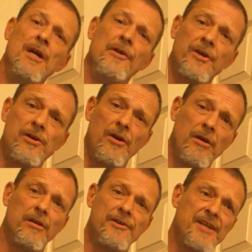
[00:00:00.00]
The
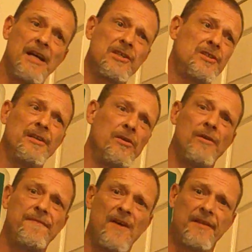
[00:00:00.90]
girl is actually all
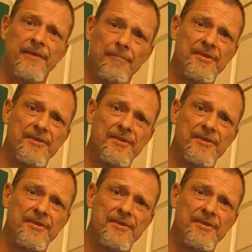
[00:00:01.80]
fucked up.